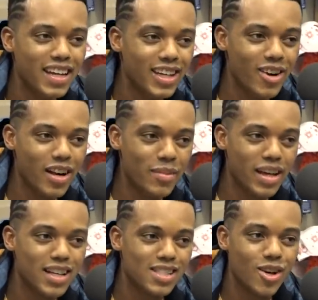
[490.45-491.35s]
You know what I
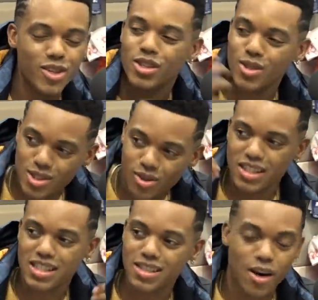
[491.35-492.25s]
mean? And so you, you sort
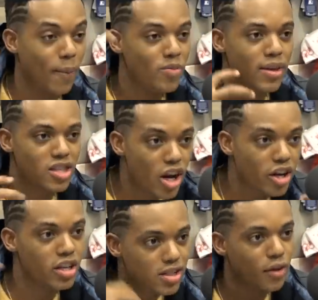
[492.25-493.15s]
of just start
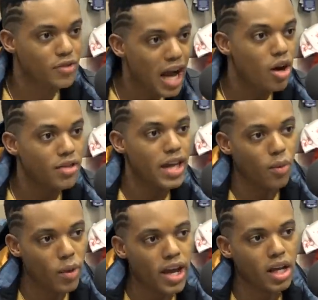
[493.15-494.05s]
tearing yourself down in
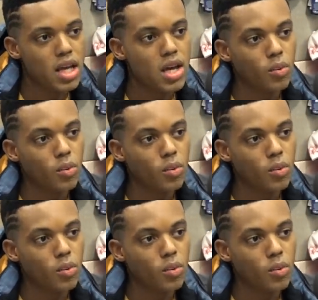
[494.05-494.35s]
that way,